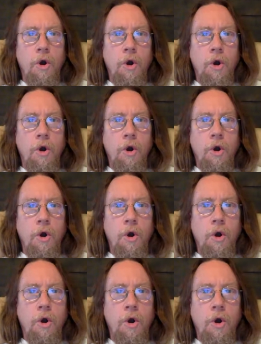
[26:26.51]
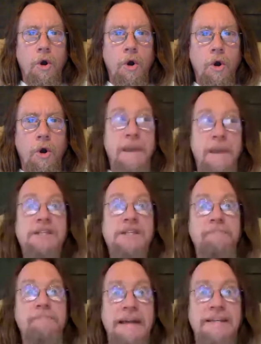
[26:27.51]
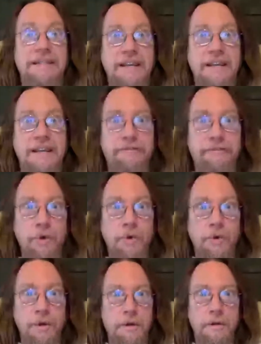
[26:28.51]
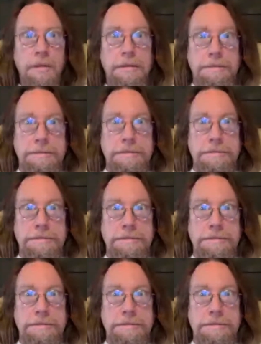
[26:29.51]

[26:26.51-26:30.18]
Don't eat, especially spicy food.